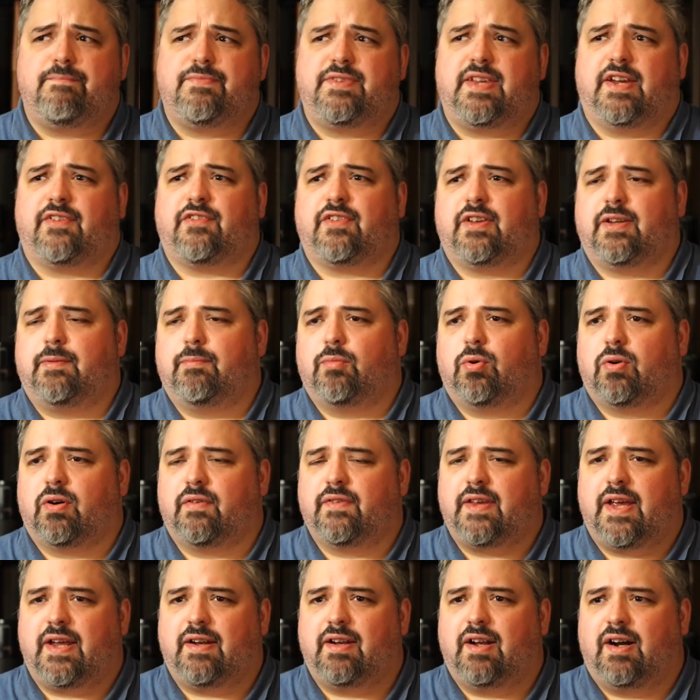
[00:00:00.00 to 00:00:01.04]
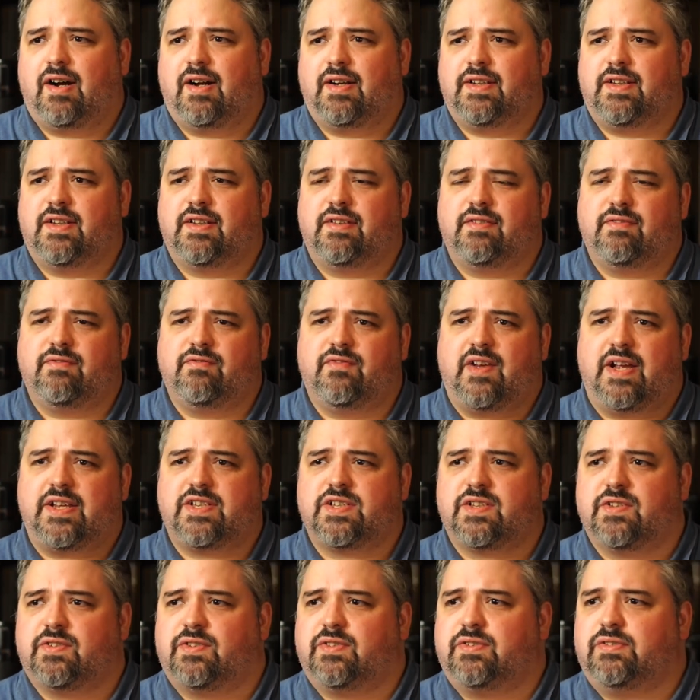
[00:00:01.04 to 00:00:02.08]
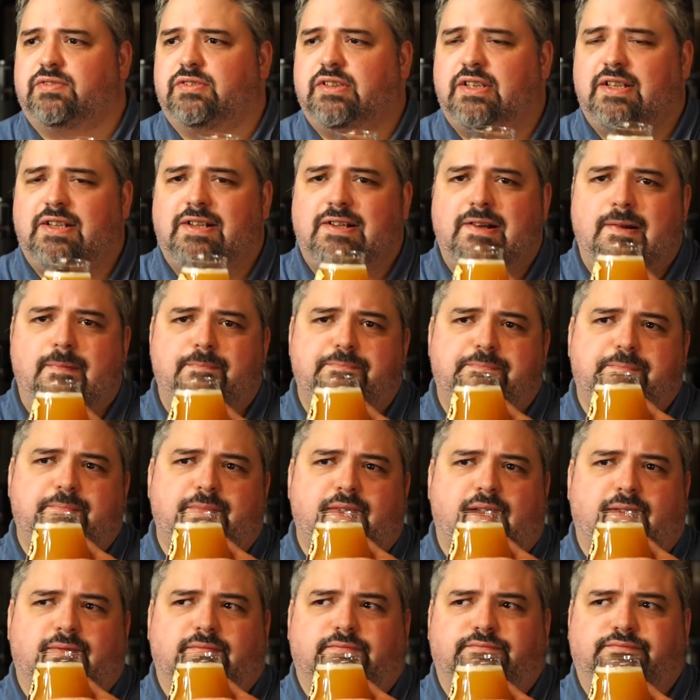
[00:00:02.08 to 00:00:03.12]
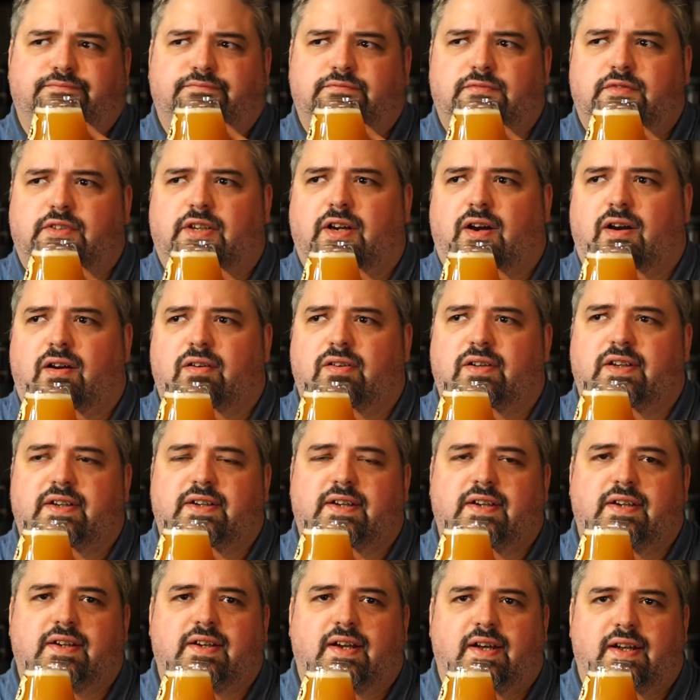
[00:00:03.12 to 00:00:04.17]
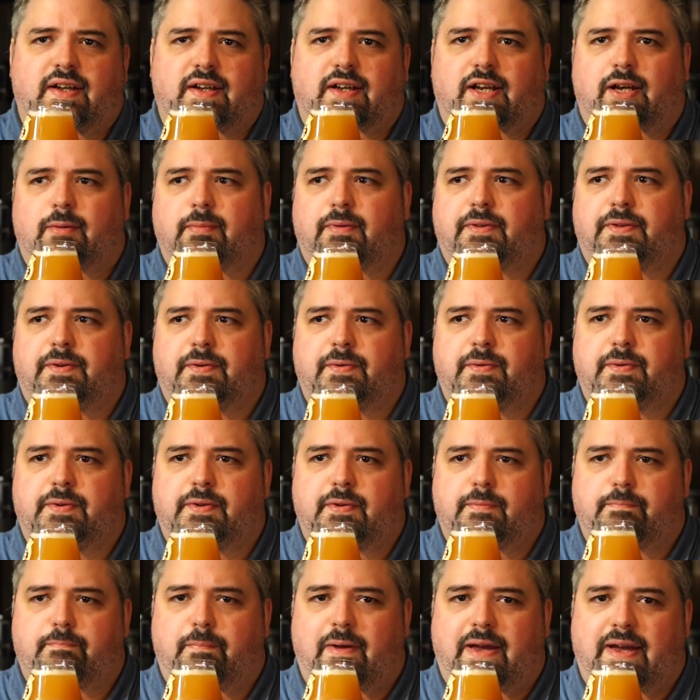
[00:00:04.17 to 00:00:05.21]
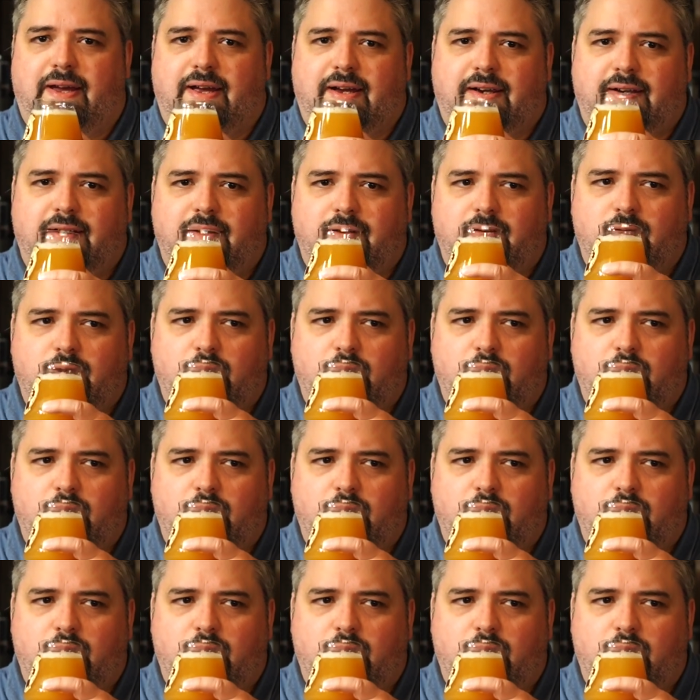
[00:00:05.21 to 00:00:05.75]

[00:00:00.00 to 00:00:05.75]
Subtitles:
Definitely more of that onion, vegetal garlic kind of coming through in the back.